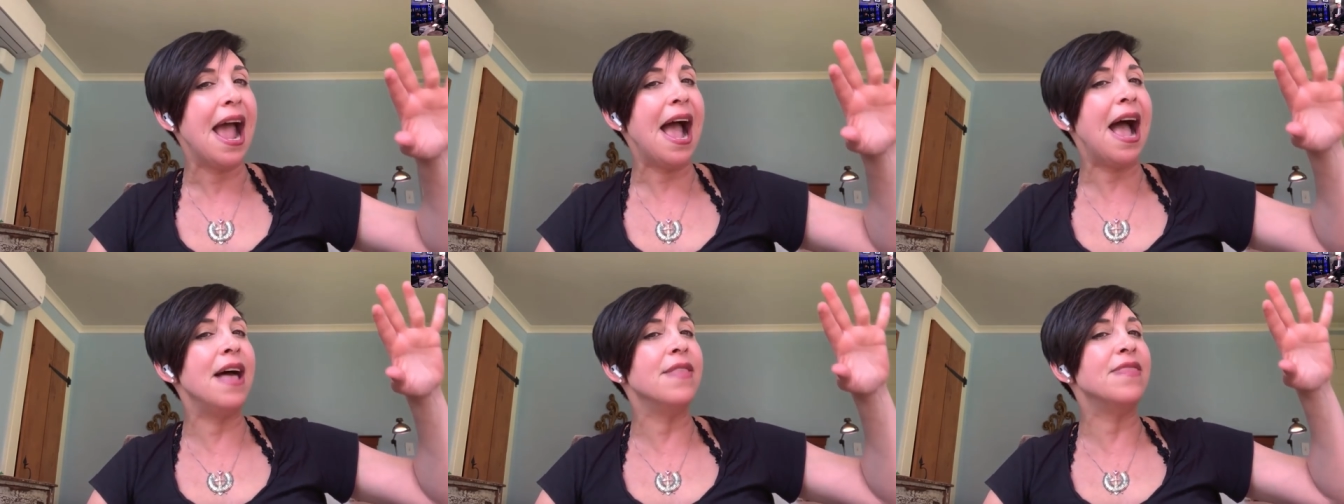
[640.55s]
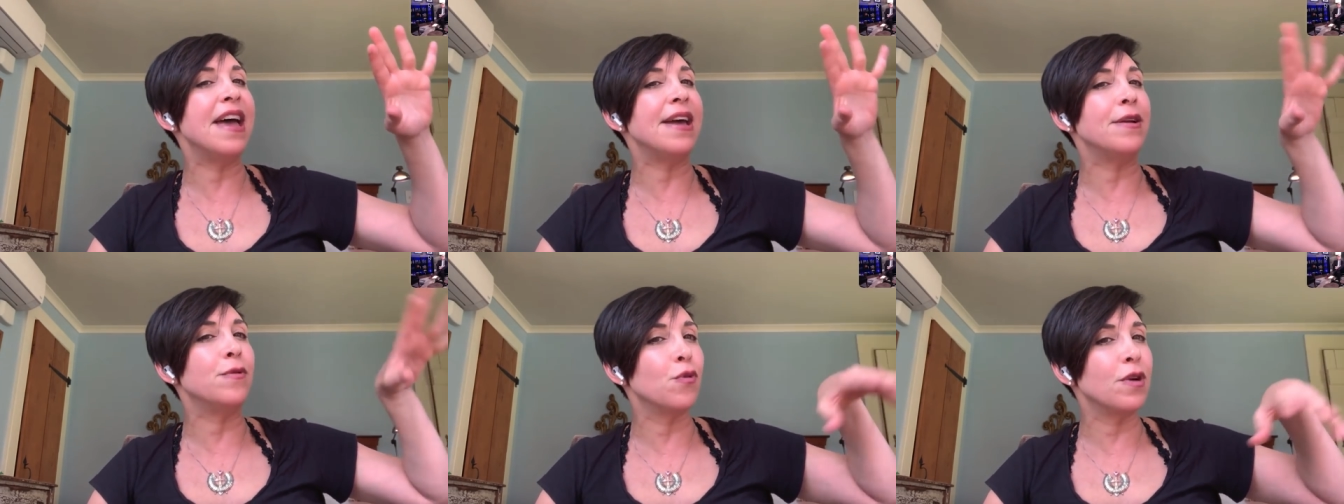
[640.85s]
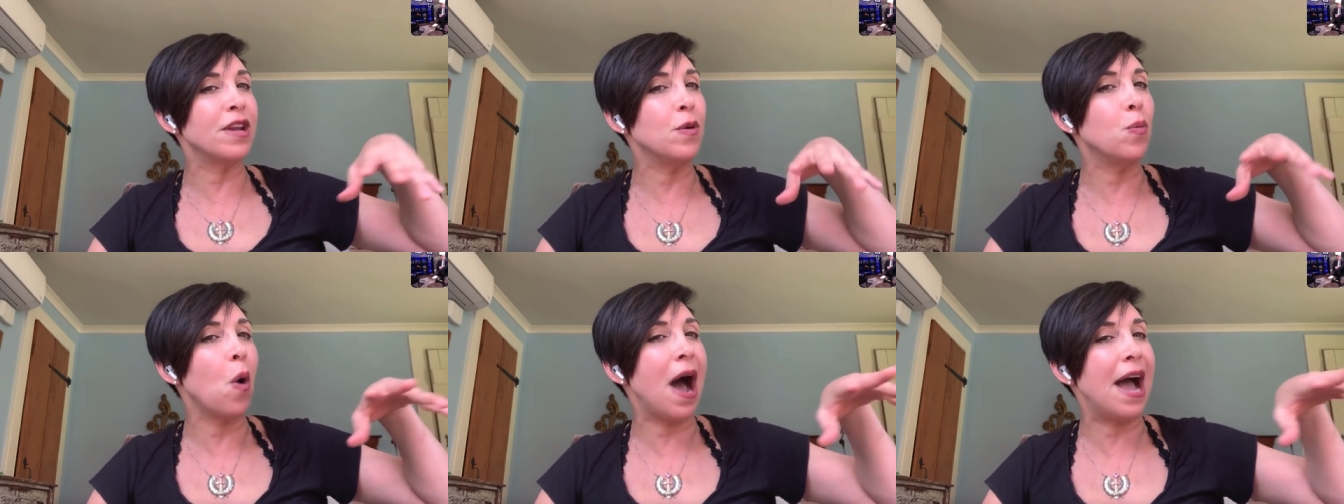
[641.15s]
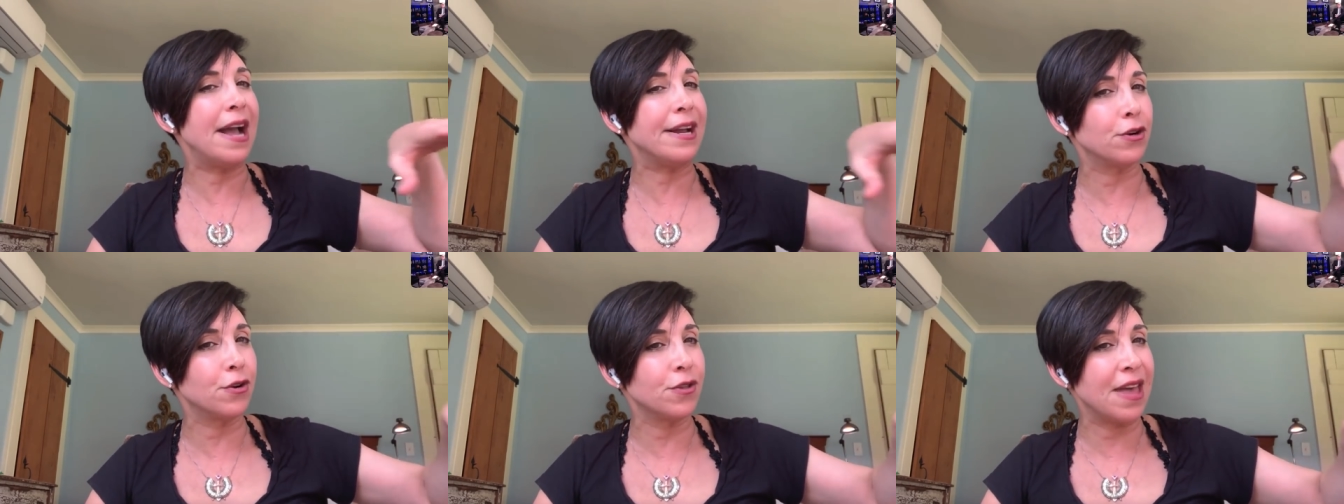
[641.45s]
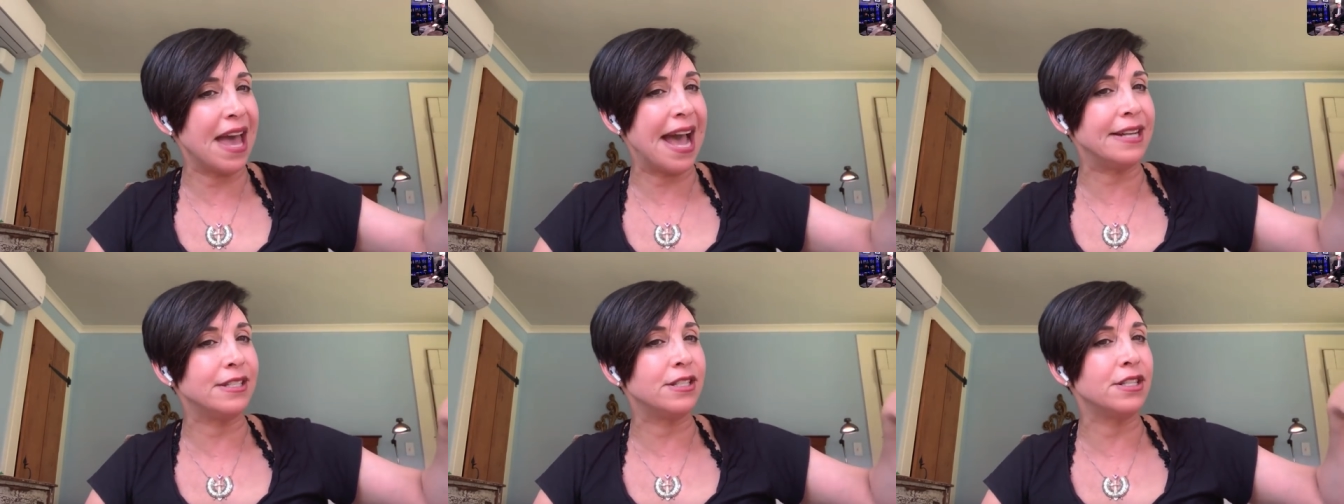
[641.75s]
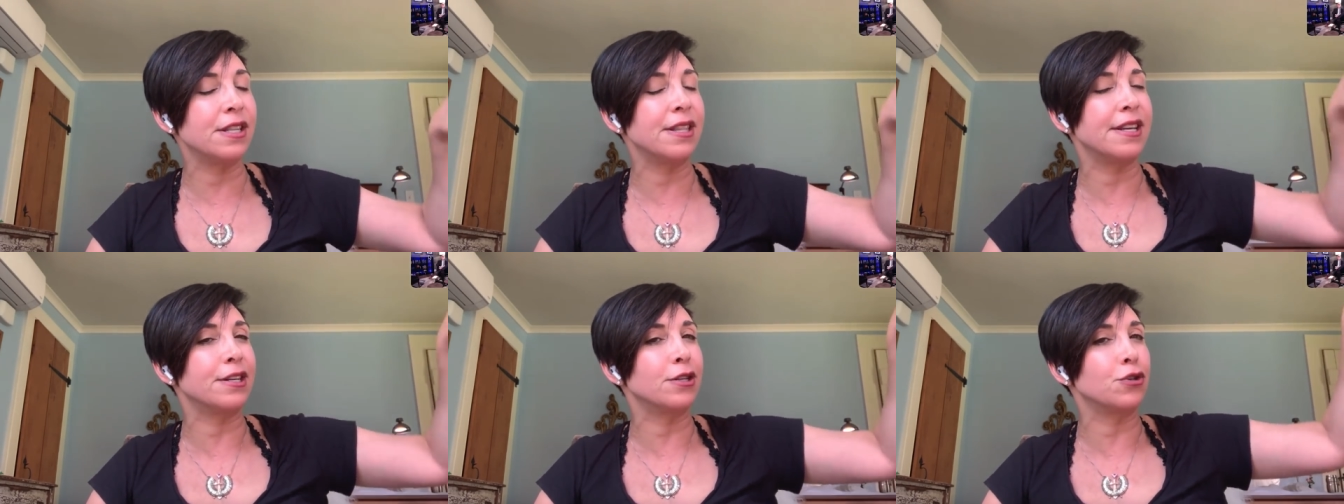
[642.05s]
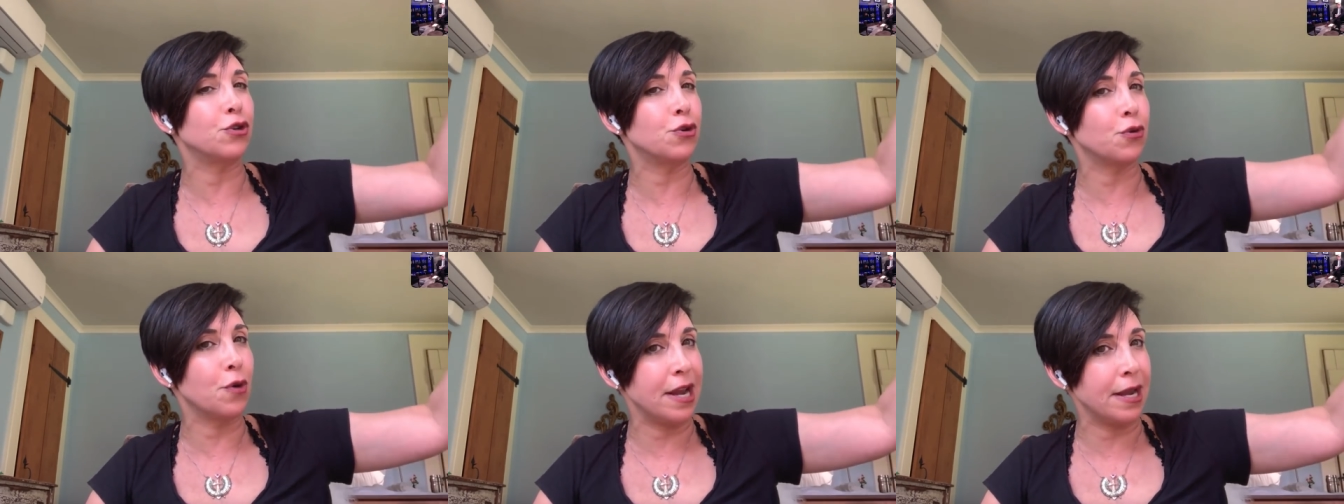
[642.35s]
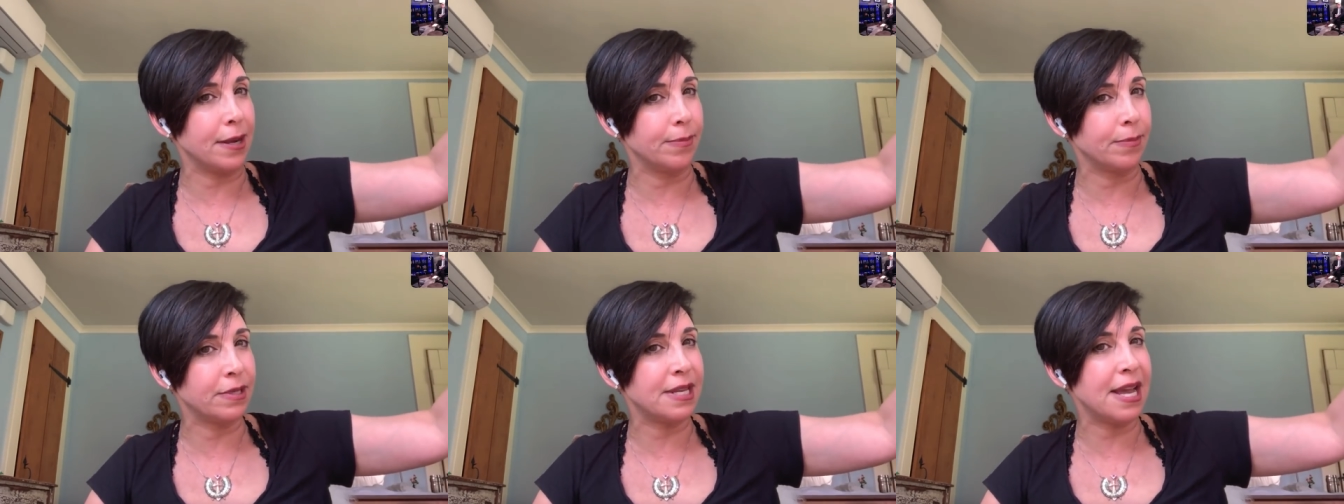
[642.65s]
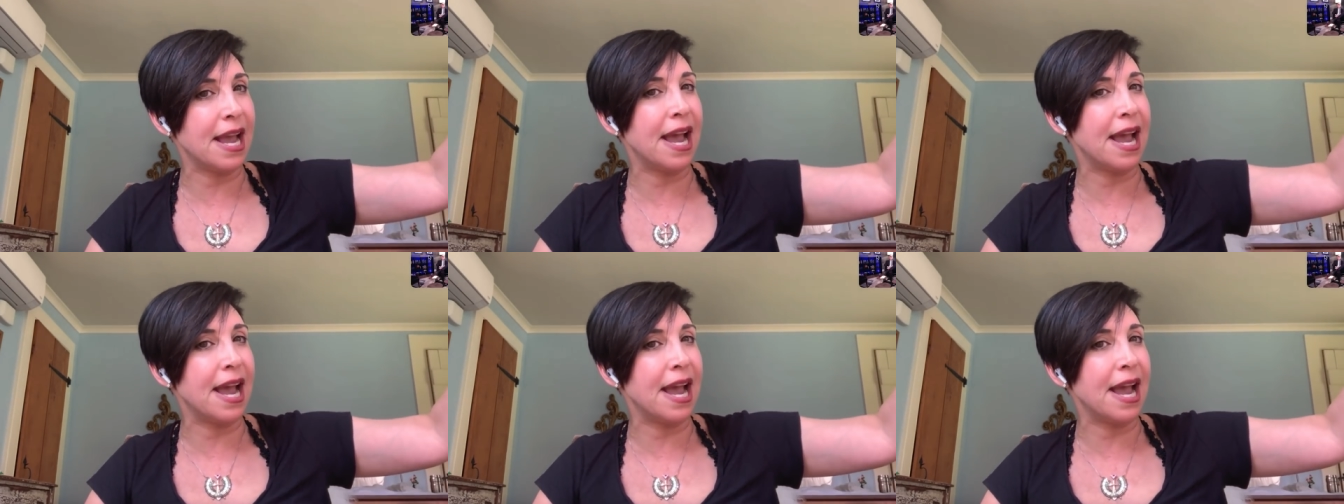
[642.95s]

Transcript: and then rewire that to their dreams.